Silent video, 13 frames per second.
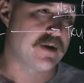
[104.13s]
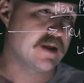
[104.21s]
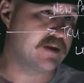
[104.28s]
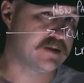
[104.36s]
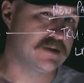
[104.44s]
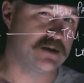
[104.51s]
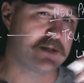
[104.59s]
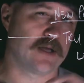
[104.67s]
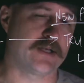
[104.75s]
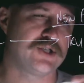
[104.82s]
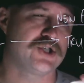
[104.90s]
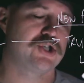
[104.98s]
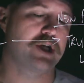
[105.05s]
Nothing's
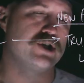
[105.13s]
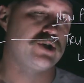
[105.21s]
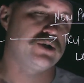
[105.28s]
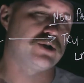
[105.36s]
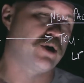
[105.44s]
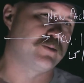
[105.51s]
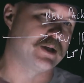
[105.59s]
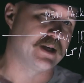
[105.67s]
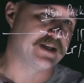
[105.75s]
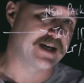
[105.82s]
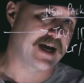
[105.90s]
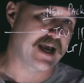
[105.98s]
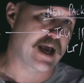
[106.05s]
nothing's changing in terms of the
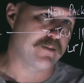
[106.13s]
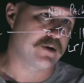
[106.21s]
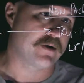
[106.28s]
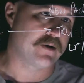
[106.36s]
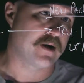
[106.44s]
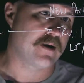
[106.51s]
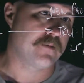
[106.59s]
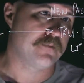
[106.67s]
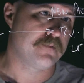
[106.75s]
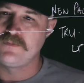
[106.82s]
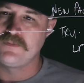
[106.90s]
diameter there.